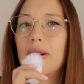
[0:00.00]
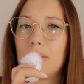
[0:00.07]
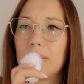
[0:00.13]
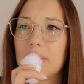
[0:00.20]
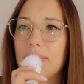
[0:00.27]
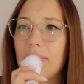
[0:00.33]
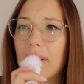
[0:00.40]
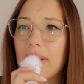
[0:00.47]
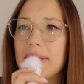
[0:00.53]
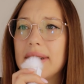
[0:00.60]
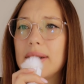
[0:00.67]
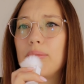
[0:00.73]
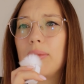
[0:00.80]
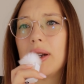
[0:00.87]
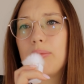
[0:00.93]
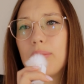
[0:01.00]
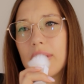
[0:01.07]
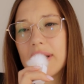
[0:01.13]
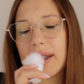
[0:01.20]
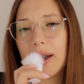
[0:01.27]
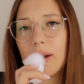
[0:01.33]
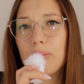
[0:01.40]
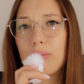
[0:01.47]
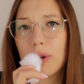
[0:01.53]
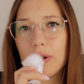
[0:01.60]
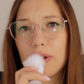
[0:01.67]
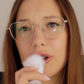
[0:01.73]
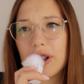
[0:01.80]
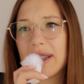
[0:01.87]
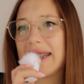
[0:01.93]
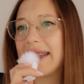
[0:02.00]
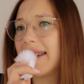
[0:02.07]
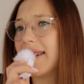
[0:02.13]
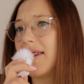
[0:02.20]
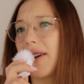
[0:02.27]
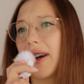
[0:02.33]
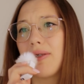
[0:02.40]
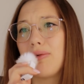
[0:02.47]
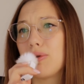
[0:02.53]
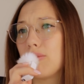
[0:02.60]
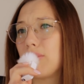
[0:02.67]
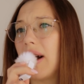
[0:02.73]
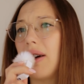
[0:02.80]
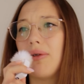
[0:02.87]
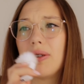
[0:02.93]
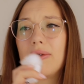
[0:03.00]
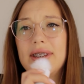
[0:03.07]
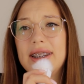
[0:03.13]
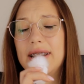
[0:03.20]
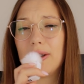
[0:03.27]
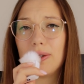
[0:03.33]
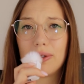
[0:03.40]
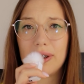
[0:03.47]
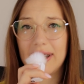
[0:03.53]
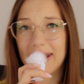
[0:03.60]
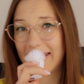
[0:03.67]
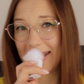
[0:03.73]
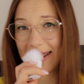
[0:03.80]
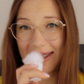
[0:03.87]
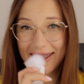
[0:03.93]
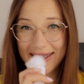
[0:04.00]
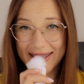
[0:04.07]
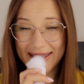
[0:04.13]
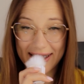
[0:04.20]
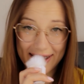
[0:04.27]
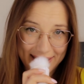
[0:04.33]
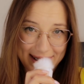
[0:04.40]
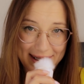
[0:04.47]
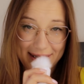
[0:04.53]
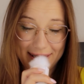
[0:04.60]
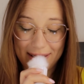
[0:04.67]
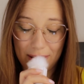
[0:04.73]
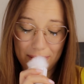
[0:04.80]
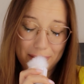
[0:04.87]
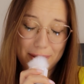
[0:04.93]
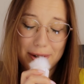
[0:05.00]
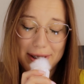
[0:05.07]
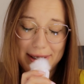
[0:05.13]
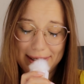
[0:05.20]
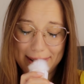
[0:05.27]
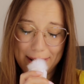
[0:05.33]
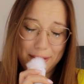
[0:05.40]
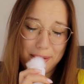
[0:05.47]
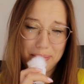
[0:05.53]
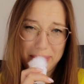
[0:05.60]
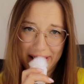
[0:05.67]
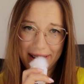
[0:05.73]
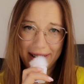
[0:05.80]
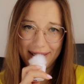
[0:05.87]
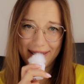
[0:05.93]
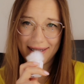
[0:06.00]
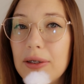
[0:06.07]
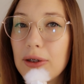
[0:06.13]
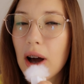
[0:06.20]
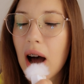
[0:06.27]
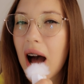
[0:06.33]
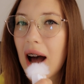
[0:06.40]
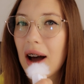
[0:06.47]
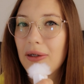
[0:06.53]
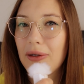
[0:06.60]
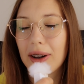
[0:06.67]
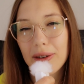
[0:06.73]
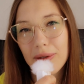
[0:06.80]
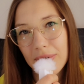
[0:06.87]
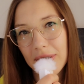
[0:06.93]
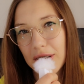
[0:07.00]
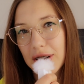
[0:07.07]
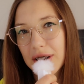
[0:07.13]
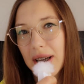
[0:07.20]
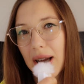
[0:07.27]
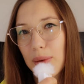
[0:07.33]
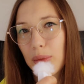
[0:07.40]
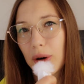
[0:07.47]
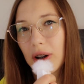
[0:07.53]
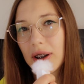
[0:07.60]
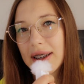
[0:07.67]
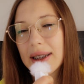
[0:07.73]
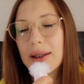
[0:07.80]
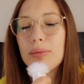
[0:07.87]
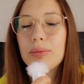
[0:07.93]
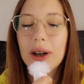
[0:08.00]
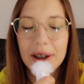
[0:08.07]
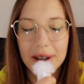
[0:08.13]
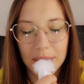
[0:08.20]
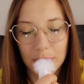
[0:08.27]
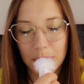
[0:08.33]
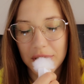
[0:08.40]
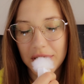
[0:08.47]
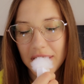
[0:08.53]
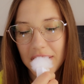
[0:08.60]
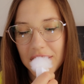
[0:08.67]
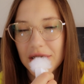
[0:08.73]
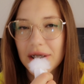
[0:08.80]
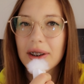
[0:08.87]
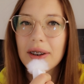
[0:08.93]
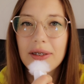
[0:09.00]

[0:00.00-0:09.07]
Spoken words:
goes first, but personal projects drag forever with no deadlines and of course, no pay. If you have unfinished hypolis, my recommendation,